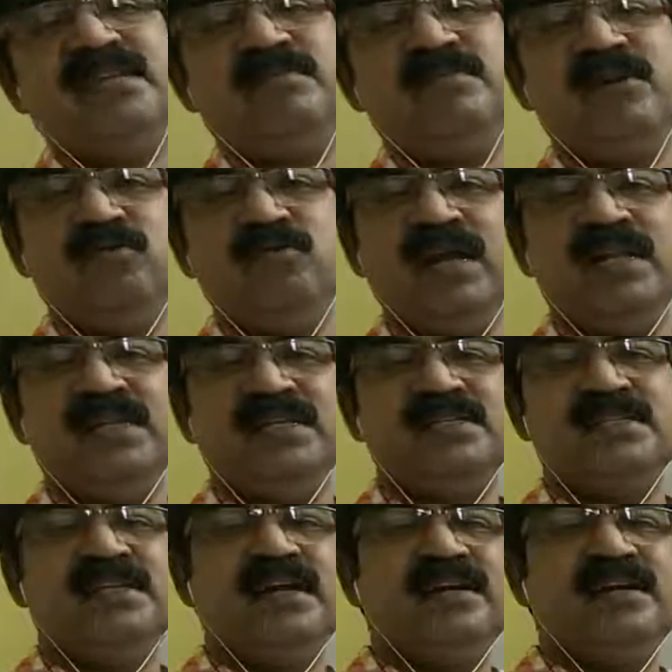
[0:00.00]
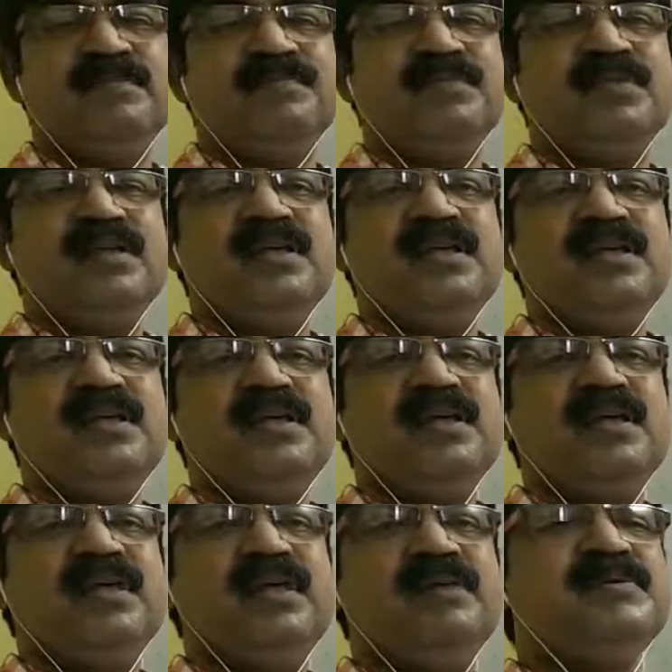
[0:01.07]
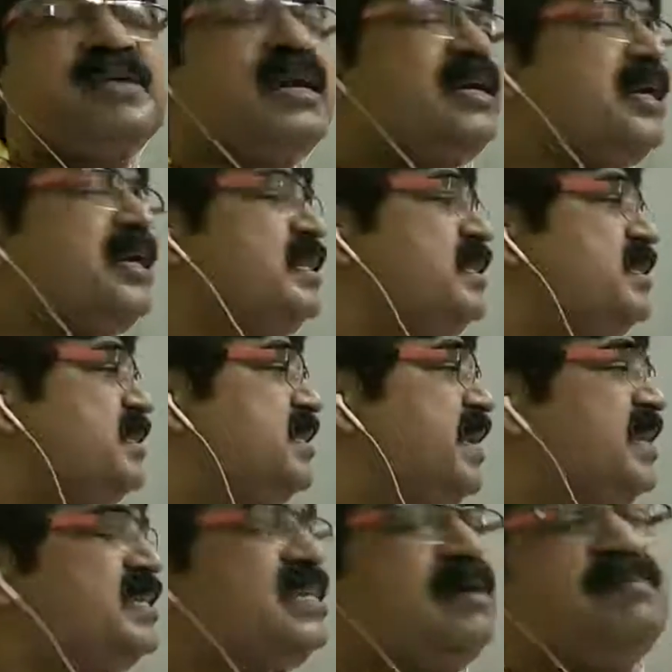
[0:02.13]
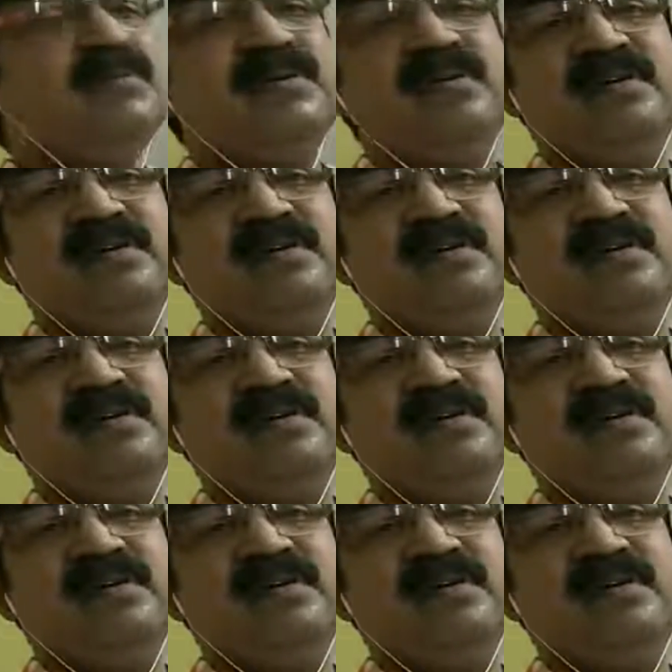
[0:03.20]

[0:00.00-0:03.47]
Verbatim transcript: about wealth is that if certain things have